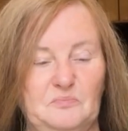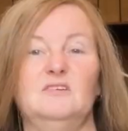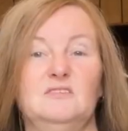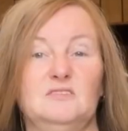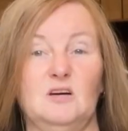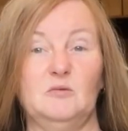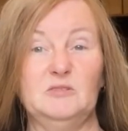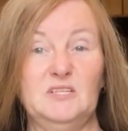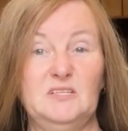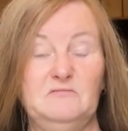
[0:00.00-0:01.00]
atalon
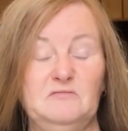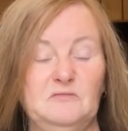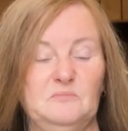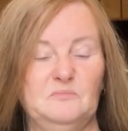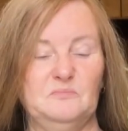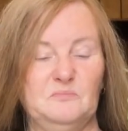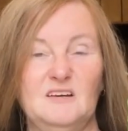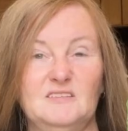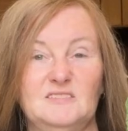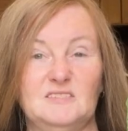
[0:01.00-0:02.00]
leaf,
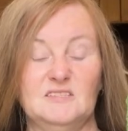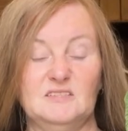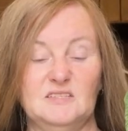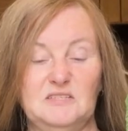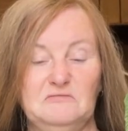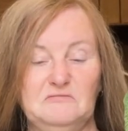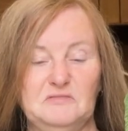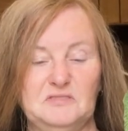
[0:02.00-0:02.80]
scent leaf,